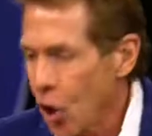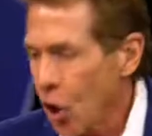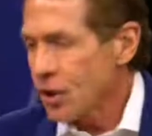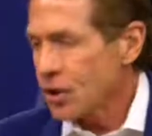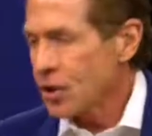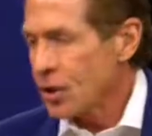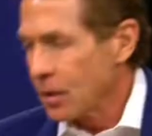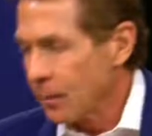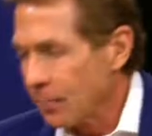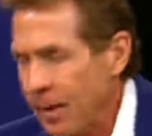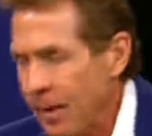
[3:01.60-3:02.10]

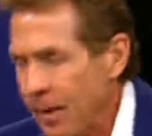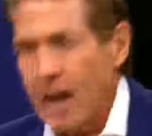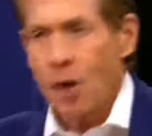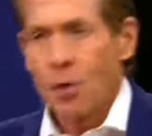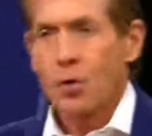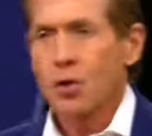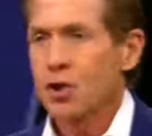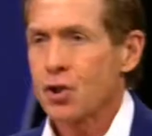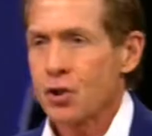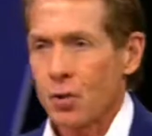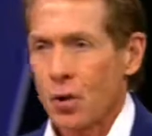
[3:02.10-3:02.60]
lost the
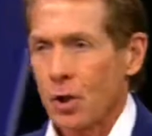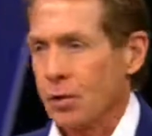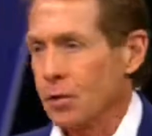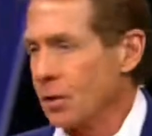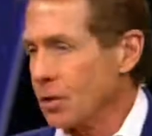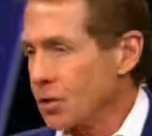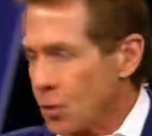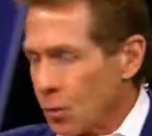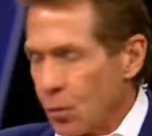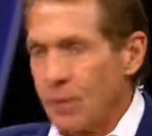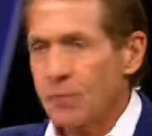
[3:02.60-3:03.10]
power
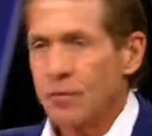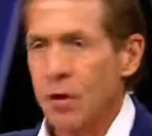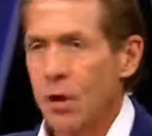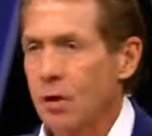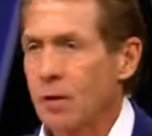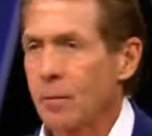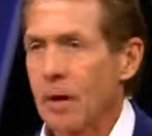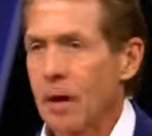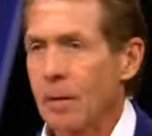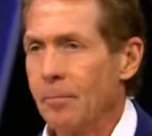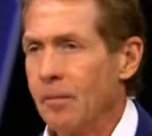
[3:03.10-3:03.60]
struggle, as we
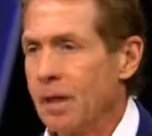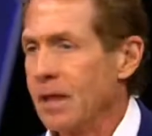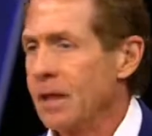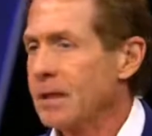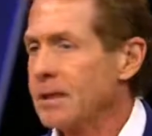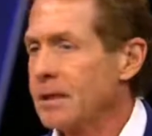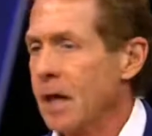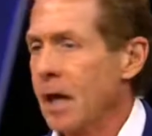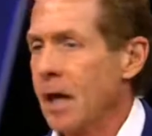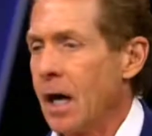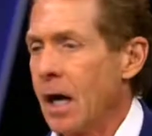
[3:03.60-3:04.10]
talked about
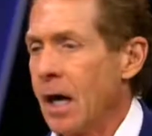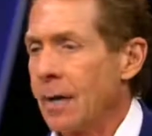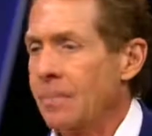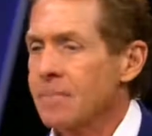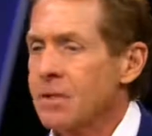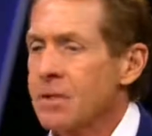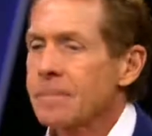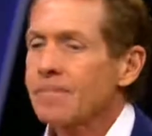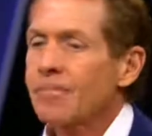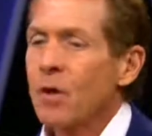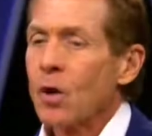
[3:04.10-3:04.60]
many
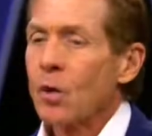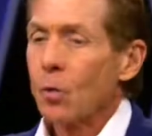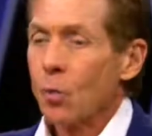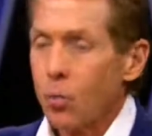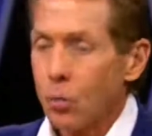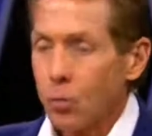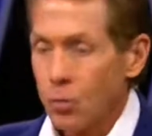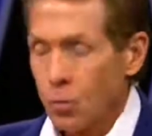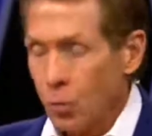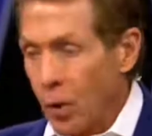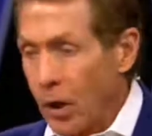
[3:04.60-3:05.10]
times,
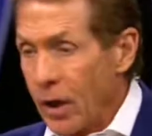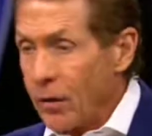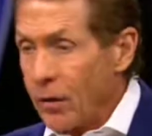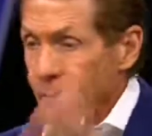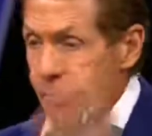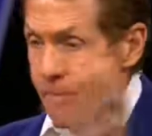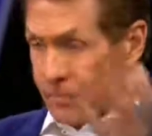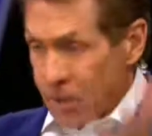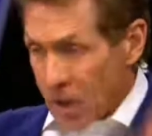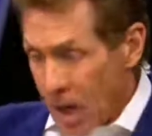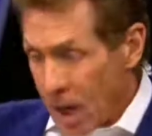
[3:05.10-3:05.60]

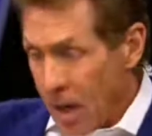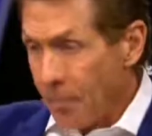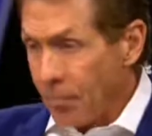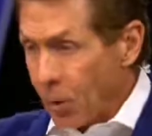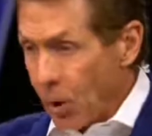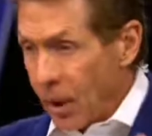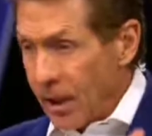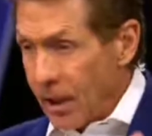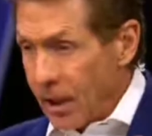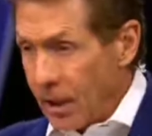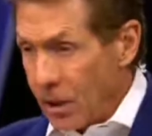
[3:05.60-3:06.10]
with Tom
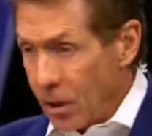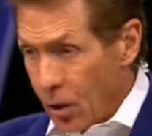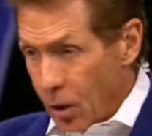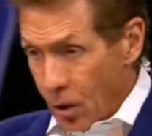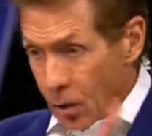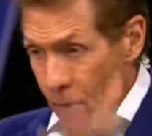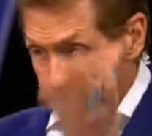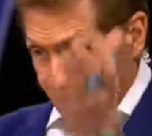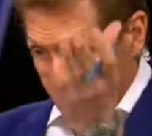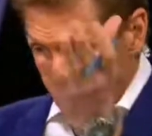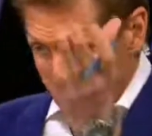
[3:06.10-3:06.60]
Brady
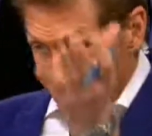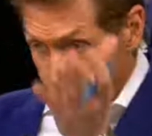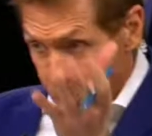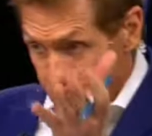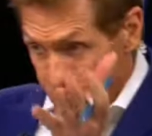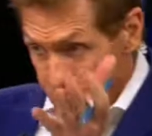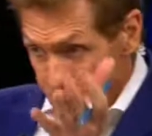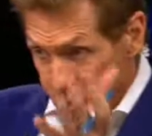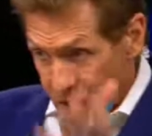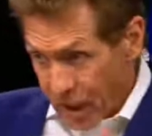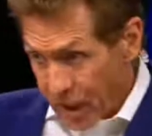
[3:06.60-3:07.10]

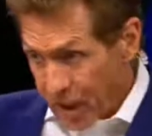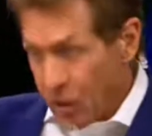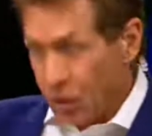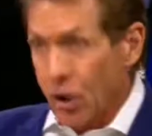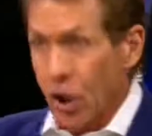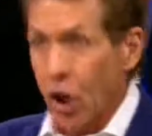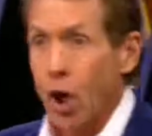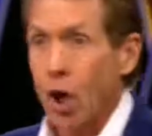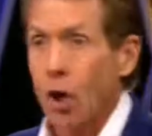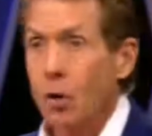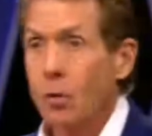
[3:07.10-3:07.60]
over stay
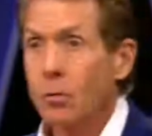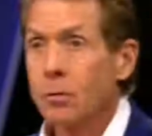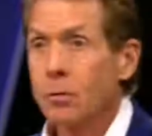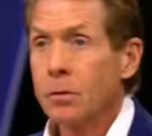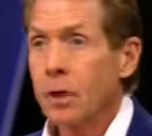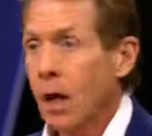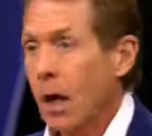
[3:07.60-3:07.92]
or go.